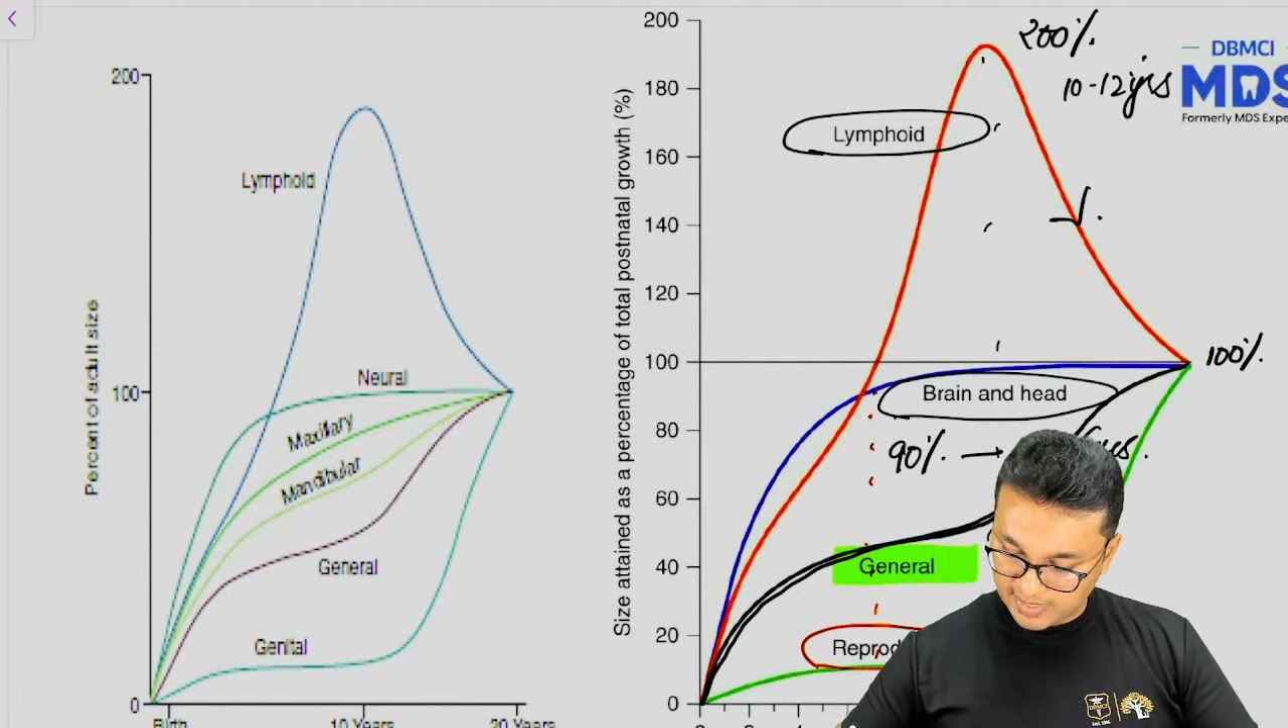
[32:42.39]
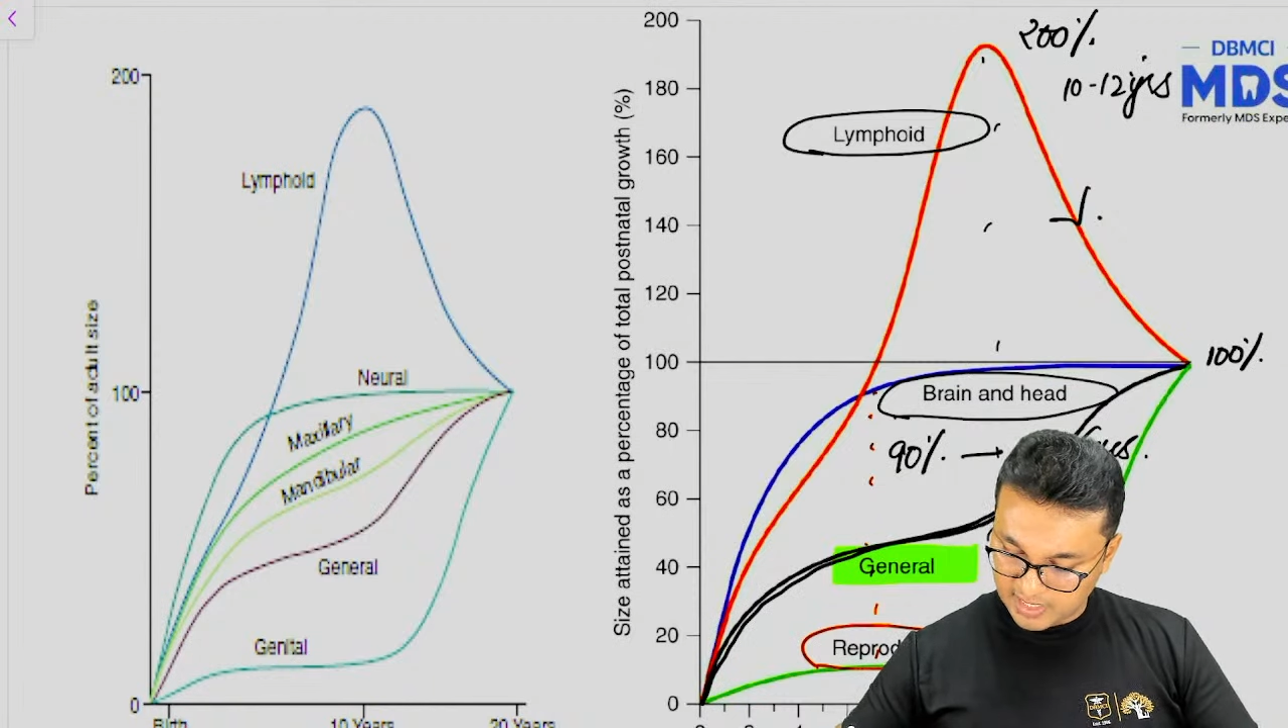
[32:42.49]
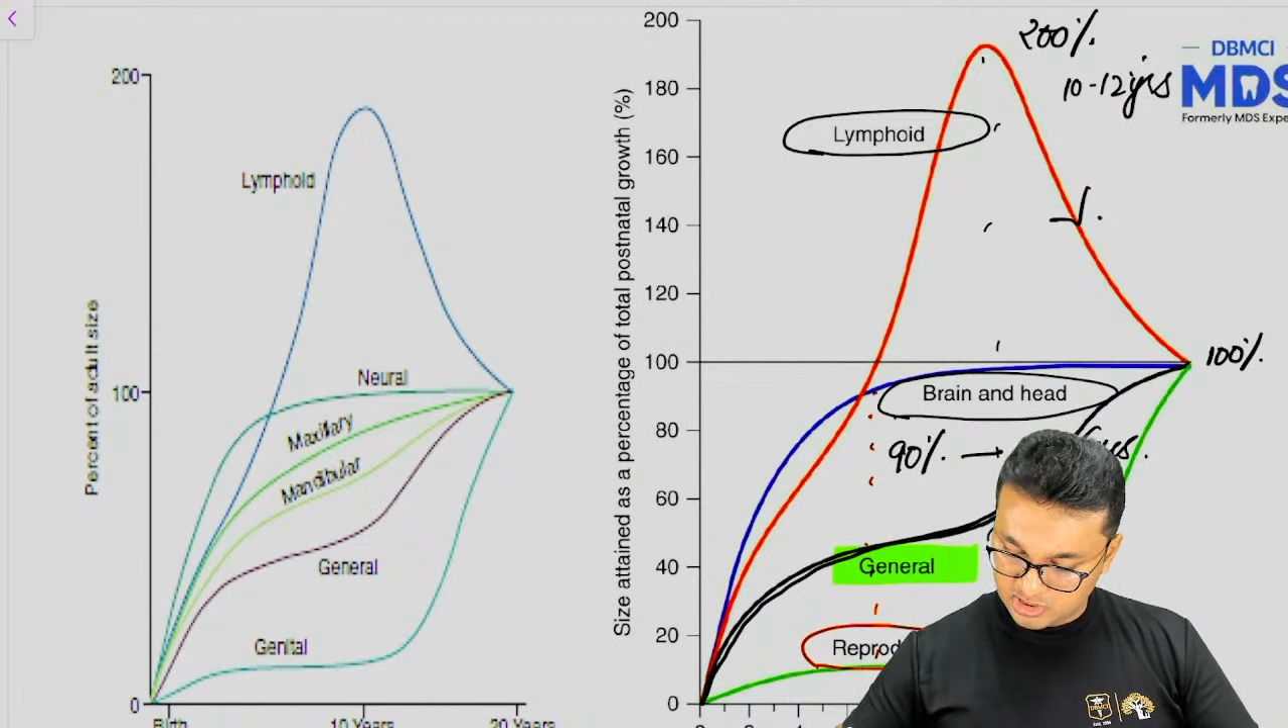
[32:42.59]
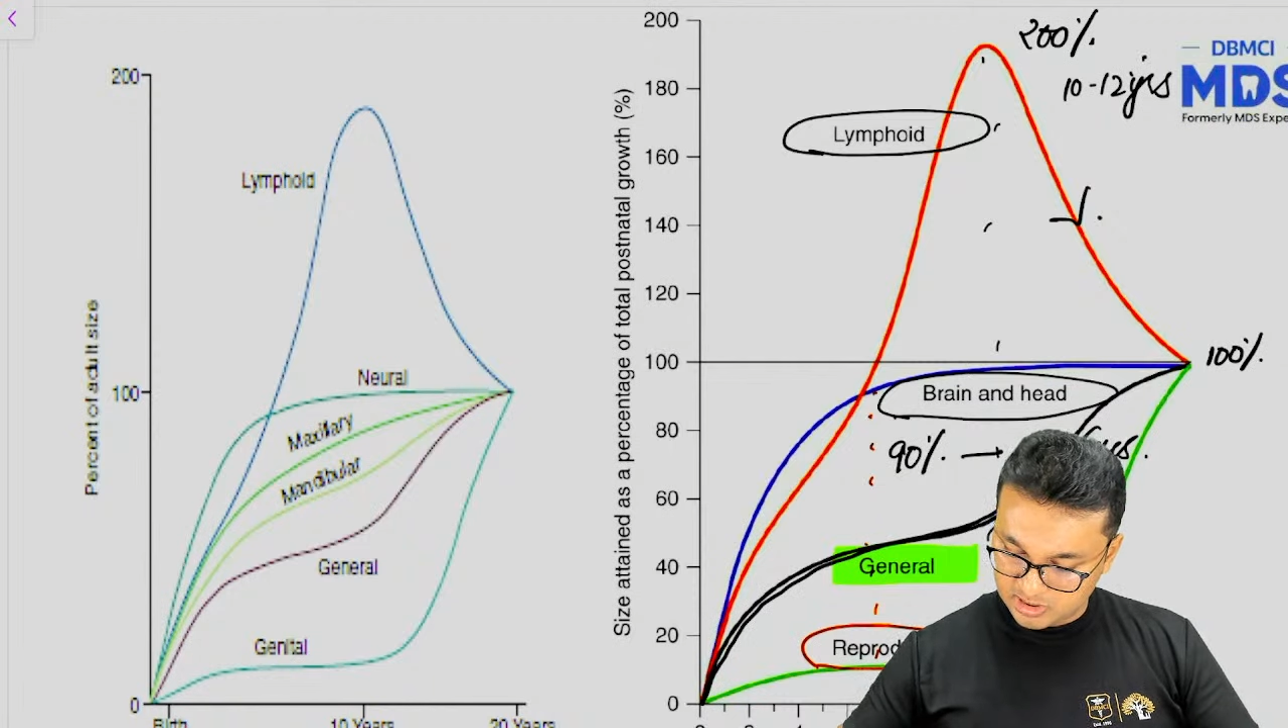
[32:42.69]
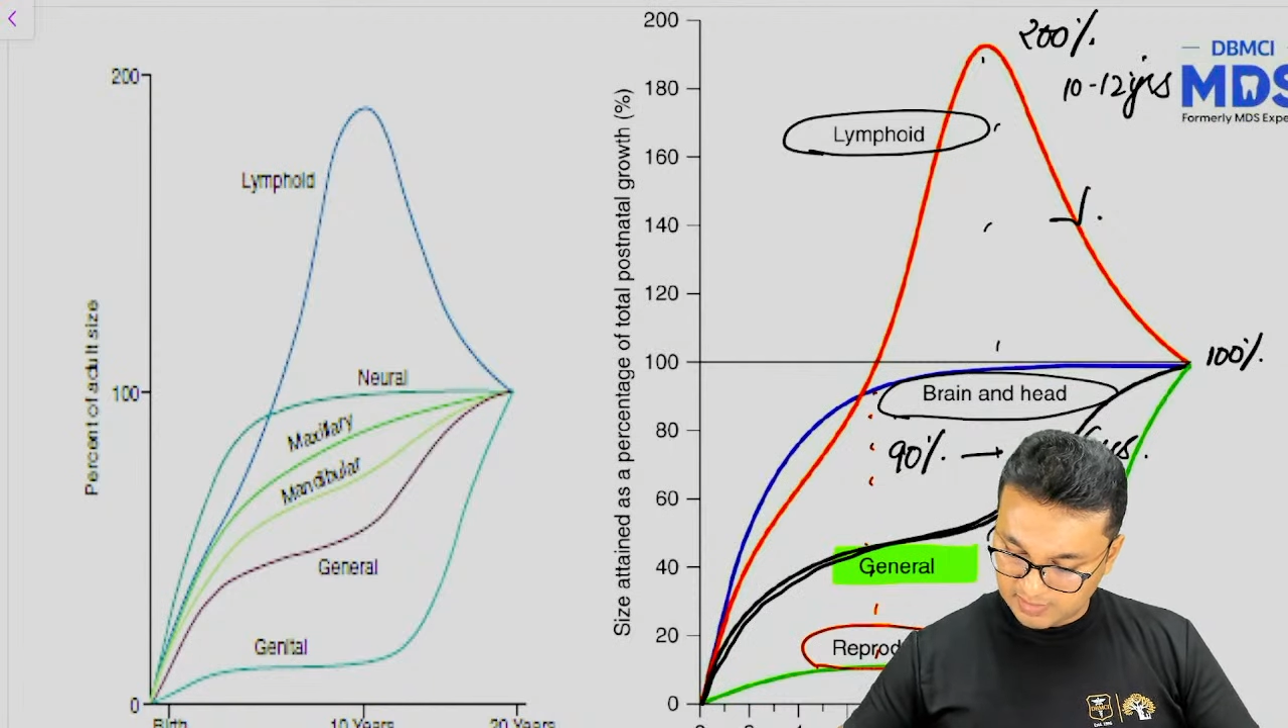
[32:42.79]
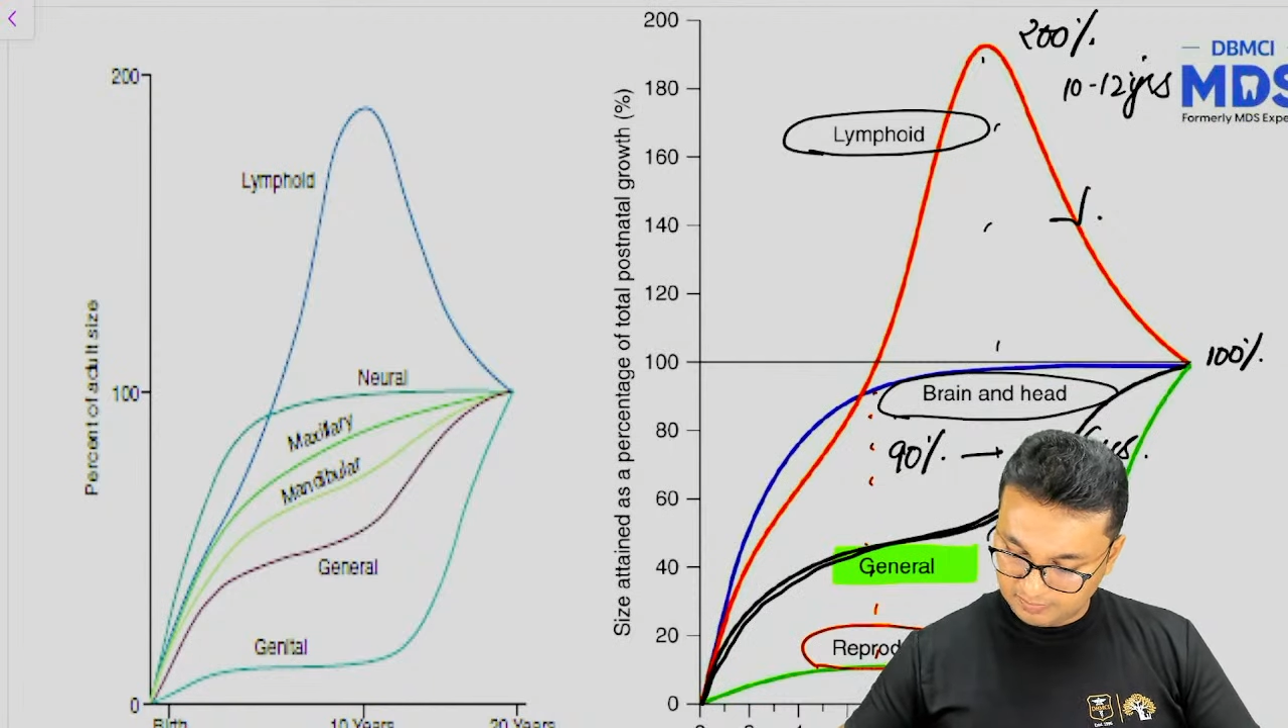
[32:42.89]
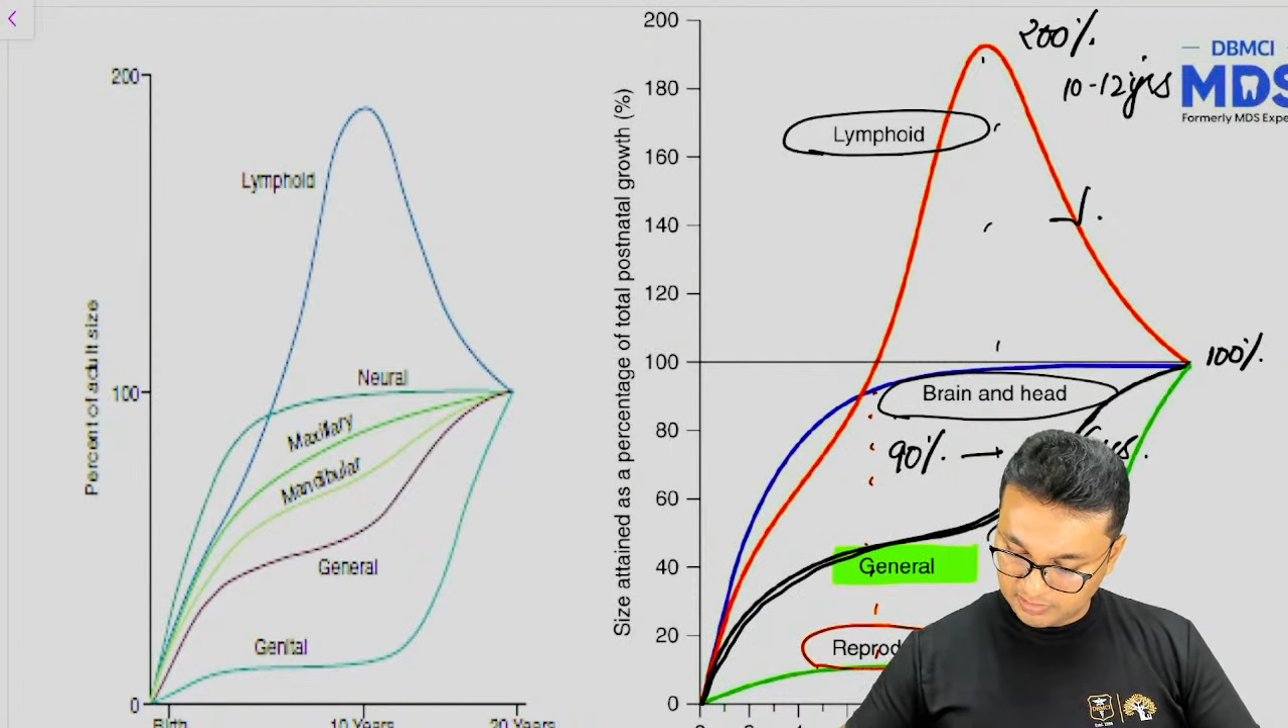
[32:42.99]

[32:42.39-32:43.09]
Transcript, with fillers: s-shaped